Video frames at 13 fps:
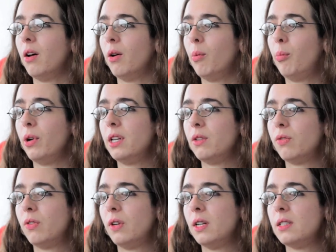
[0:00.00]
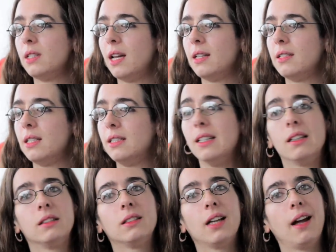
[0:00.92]
uh, but it feels that they
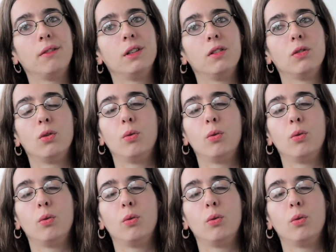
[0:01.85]
didn't have this